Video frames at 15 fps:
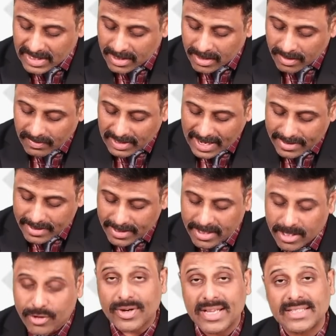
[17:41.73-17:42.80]
We'll add
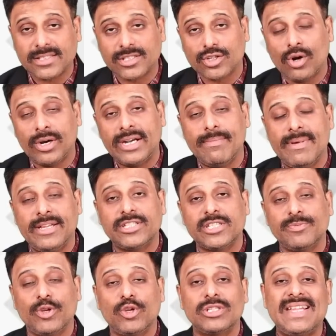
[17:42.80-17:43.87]
interest on debentures
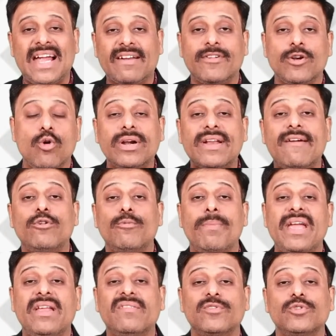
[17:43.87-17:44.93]
because that we don't have to
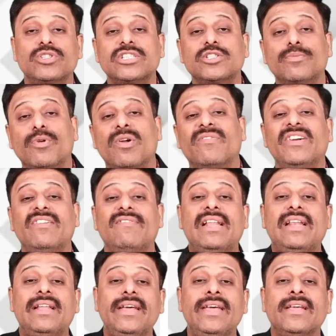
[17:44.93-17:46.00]
pay in future, so profit
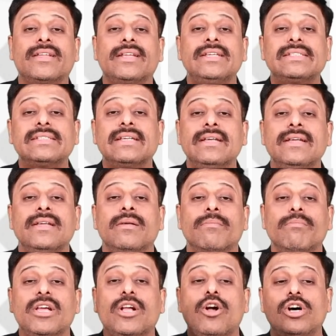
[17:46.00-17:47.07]
will increase.
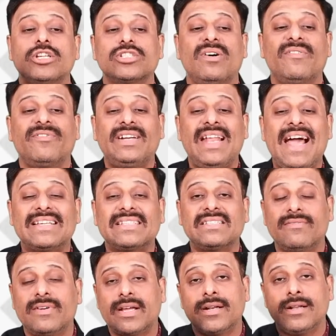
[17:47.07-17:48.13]
Because of tax,
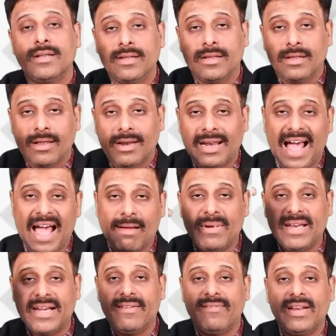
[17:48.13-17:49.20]
our
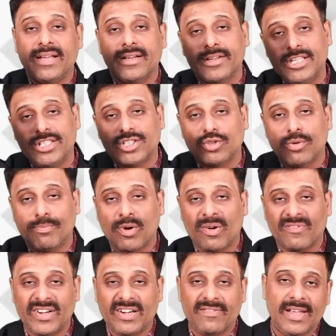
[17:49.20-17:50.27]
liability will increase, so
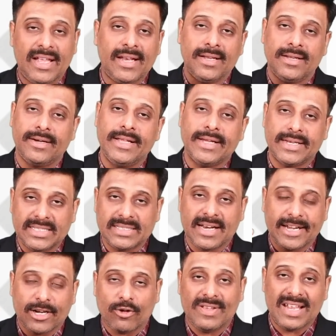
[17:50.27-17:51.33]
profit will decrease. Right
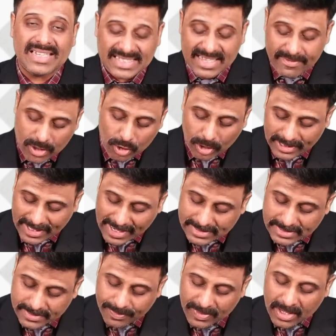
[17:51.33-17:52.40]
now we are saving on
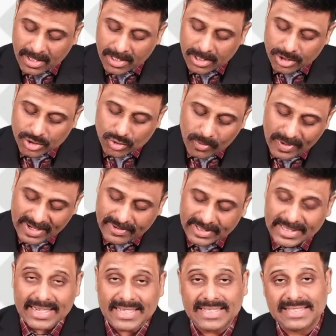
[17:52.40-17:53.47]
tax. So whenever
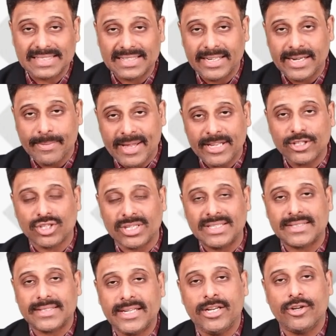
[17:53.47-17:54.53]
there is
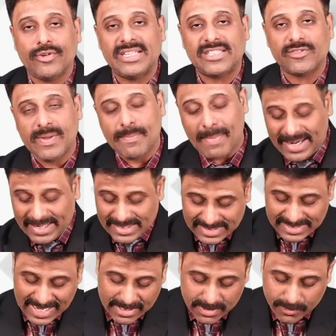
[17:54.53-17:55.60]
debentures interest, we minus
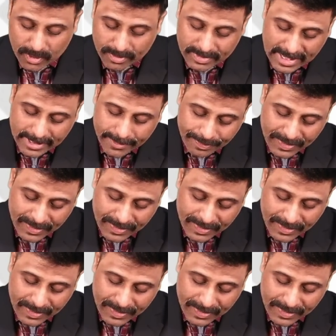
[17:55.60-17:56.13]
tax from that.